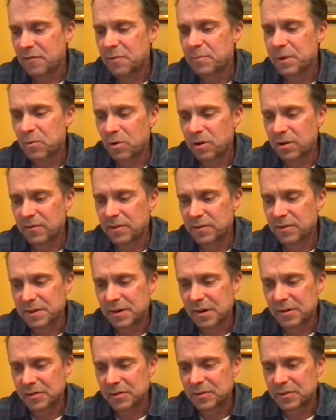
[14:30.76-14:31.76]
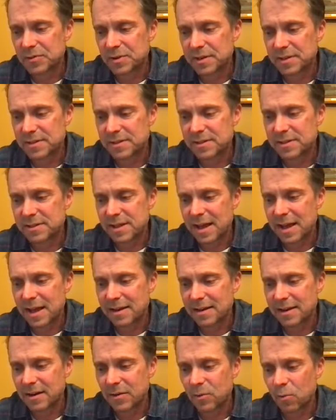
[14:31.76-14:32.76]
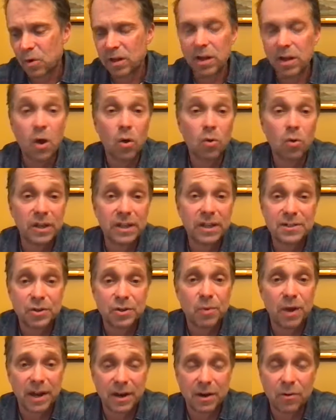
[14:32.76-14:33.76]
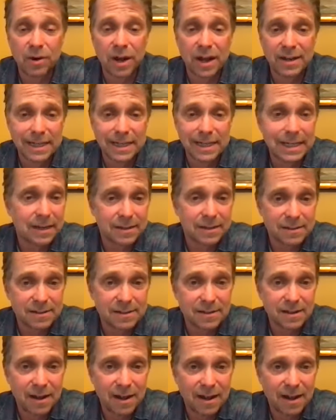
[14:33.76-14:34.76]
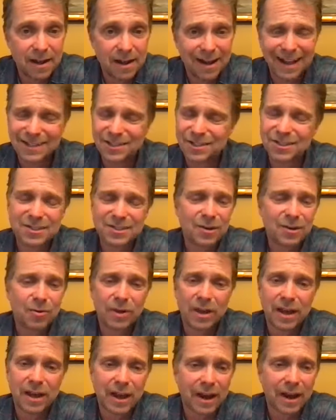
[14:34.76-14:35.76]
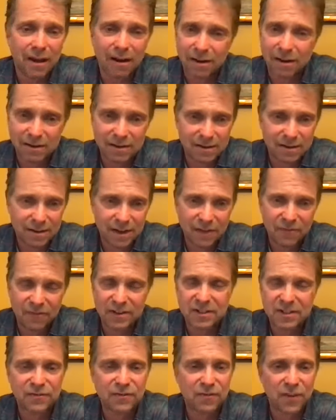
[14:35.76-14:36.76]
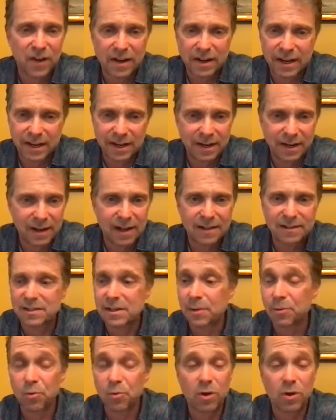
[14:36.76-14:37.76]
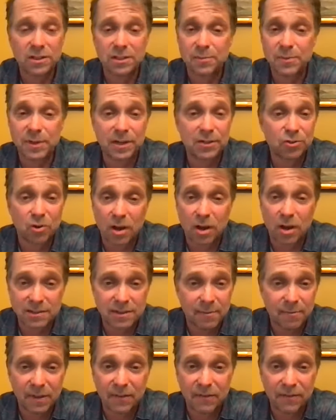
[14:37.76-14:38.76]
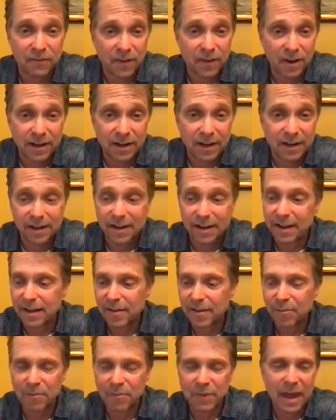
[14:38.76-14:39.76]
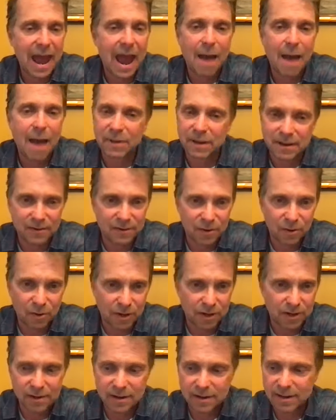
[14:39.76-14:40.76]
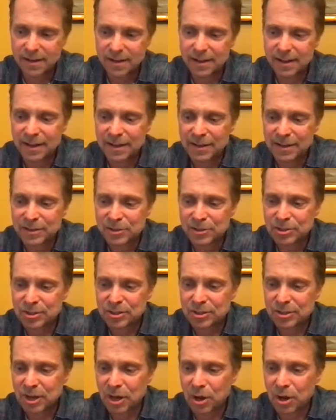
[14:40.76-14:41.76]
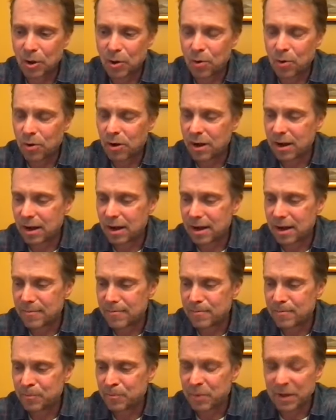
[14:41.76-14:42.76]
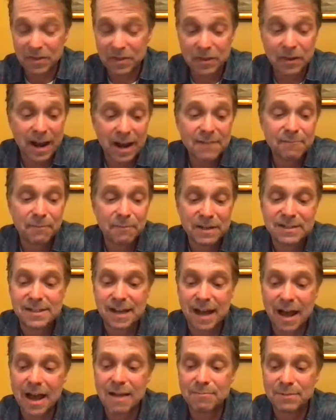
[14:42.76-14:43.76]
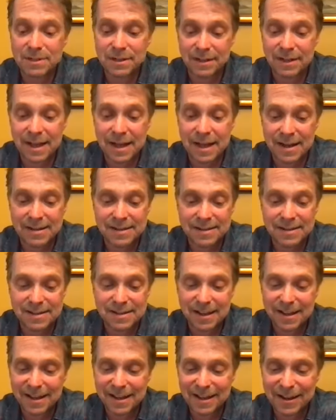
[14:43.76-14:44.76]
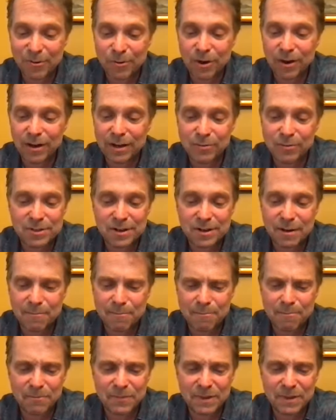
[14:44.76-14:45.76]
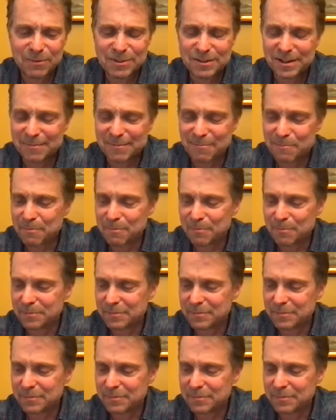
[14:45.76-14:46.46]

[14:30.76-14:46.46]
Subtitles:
been one of those cartoonists that will only do my own ideas. I just don't care. If it's funny and someone wants me to draw something funny, happy to do it. So, but there had been time delays where he was on a